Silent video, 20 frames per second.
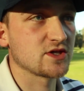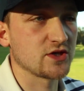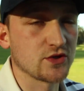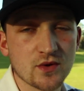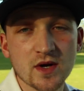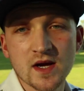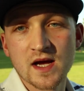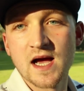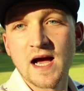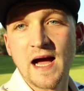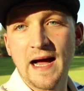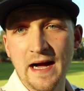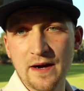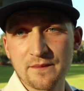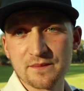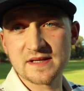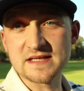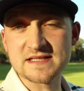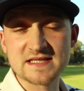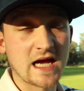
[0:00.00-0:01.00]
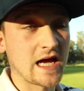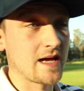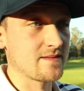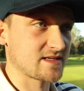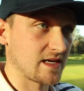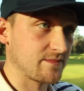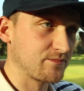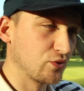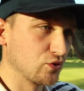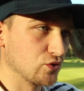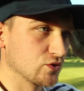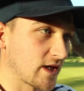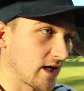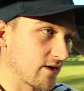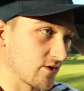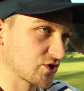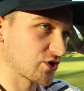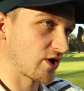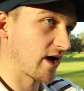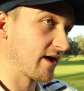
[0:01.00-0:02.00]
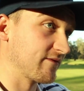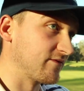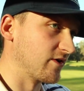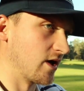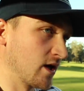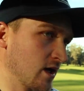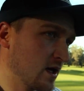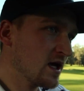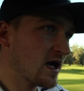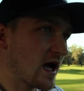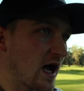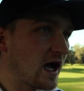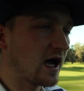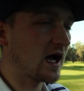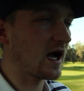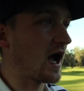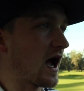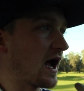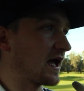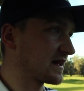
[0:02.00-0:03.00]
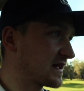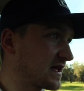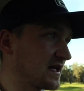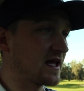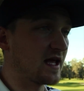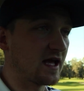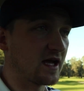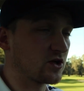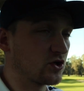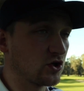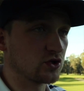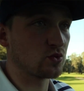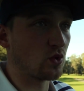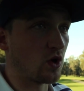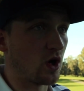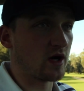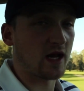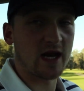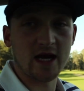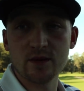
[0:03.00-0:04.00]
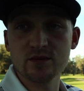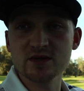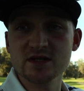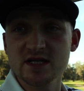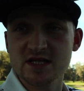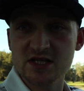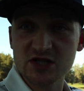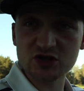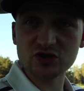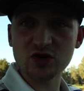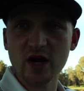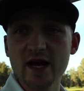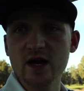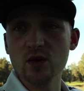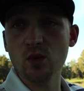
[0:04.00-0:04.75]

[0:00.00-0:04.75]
you how many times I pulled out driver, didn't hit a good one, and I was just straight